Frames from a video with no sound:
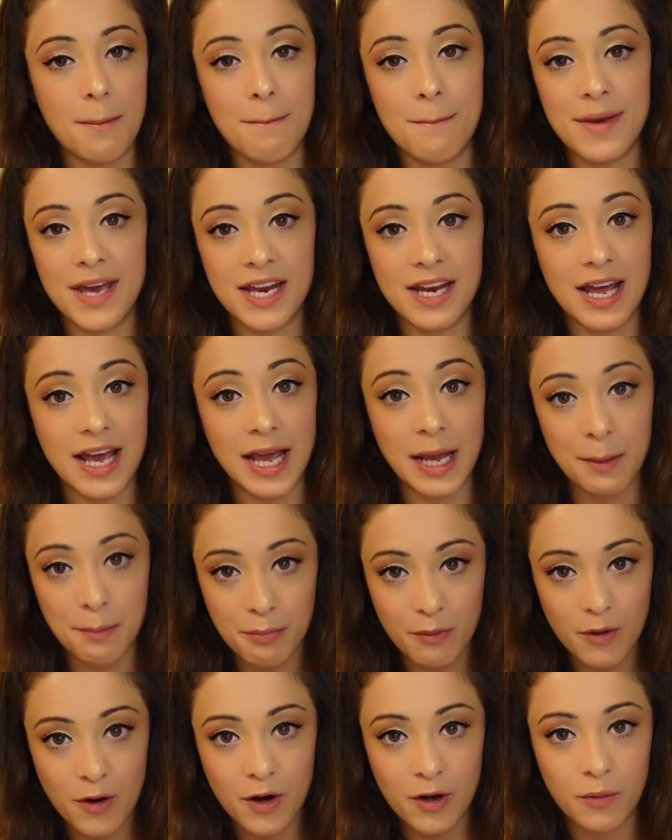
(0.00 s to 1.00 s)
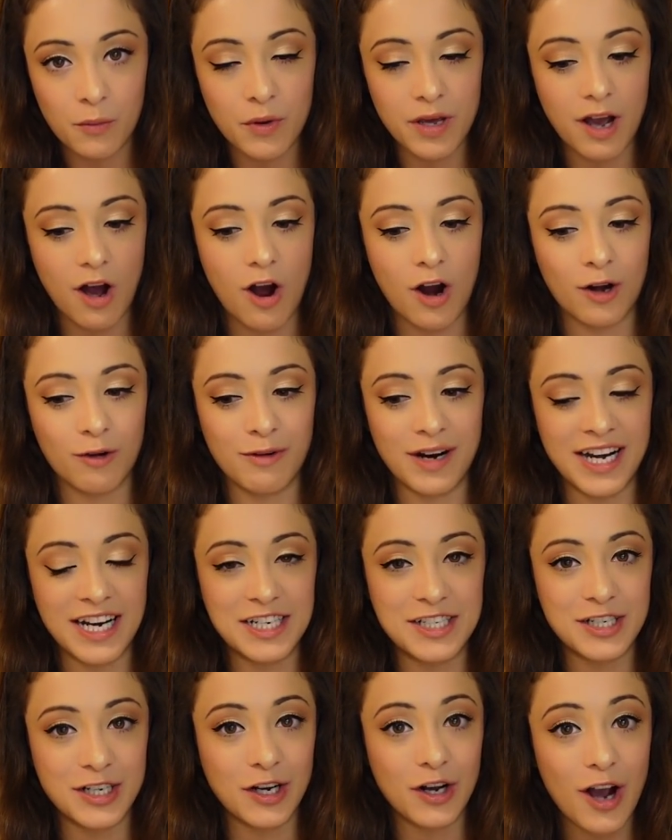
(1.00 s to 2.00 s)
mid-April, we are ready
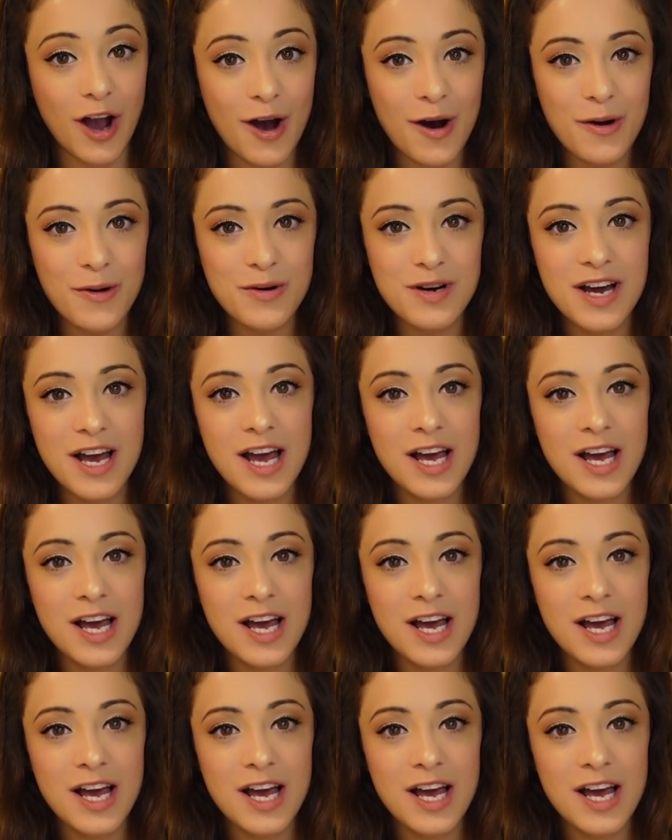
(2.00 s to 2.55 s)
to go.